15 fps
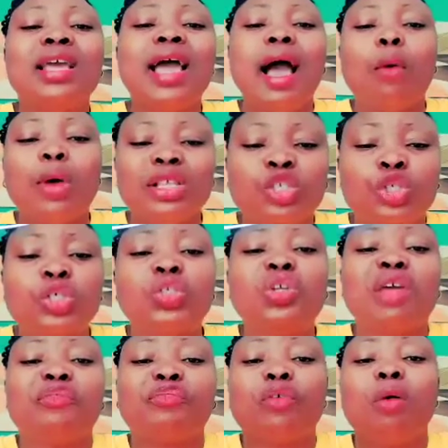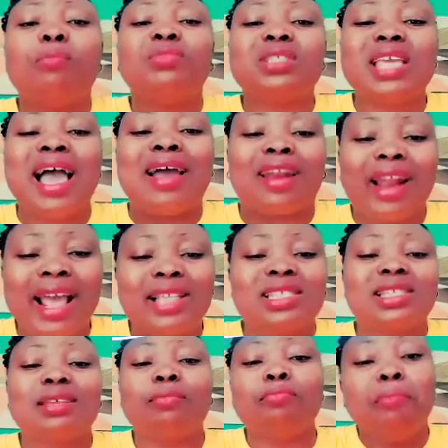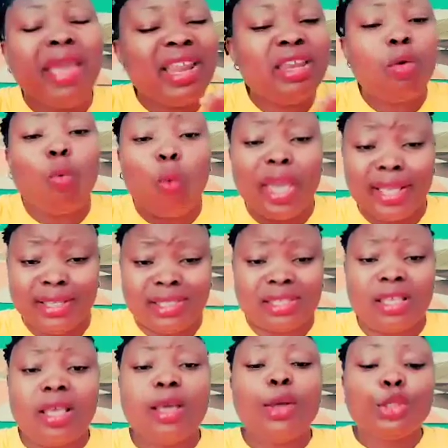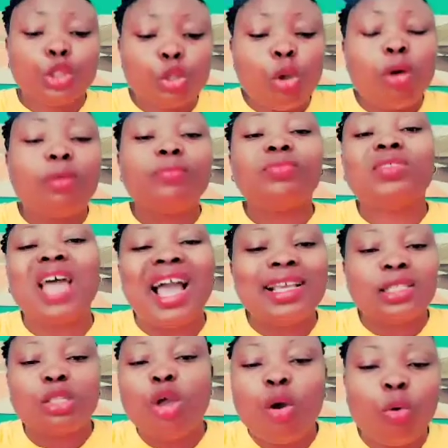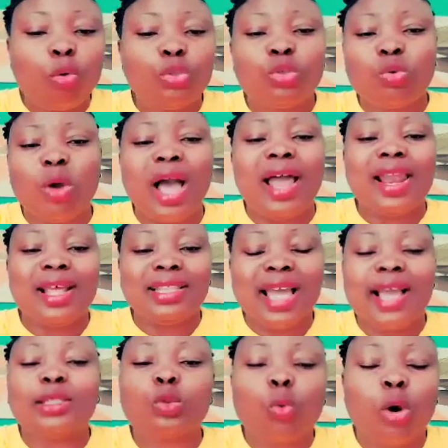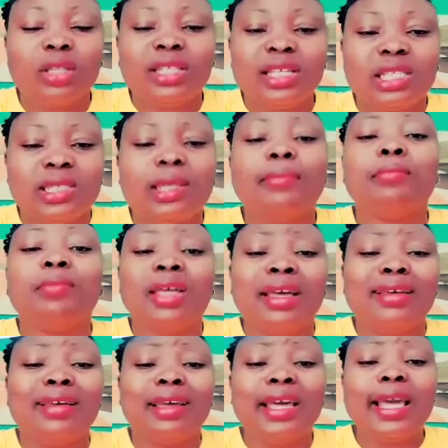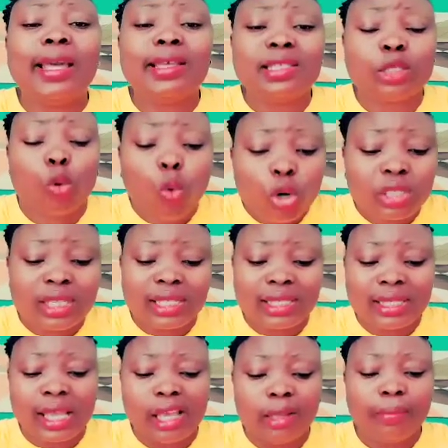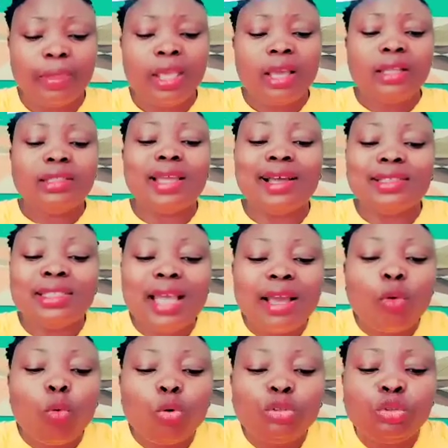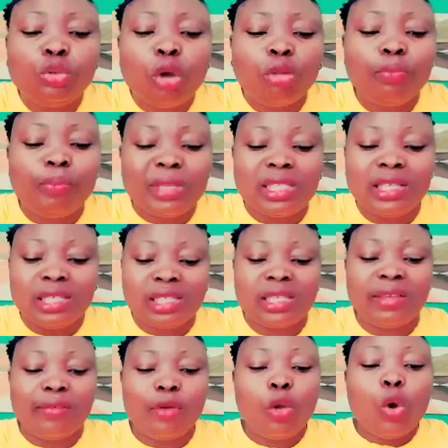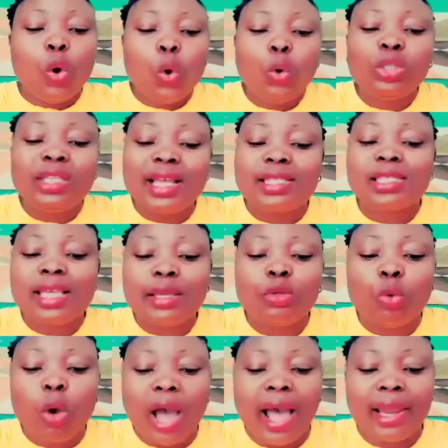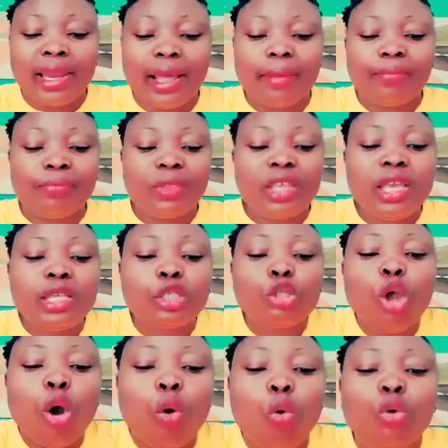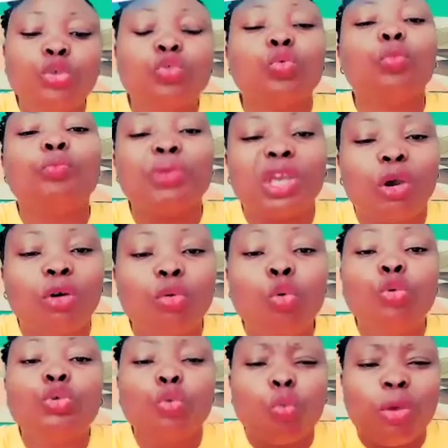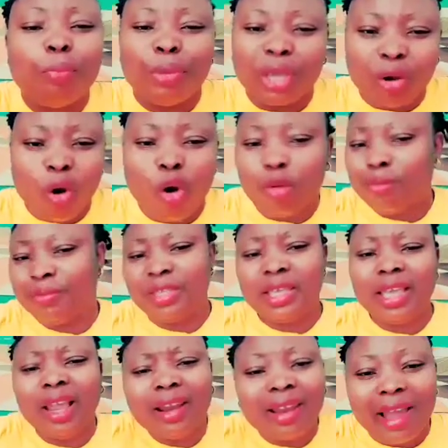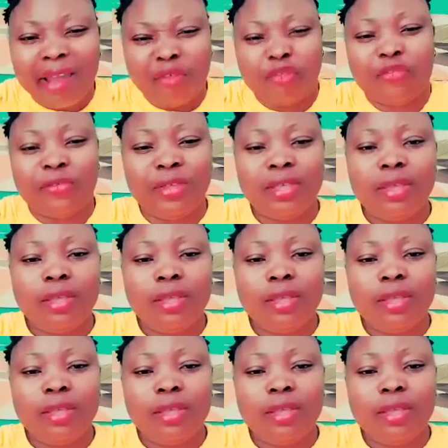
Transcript: our children from their rights many ways. So that is not who you are. Now that is what this quote is saying. That don't be deceived. Who they say you are now is not who you will become in life.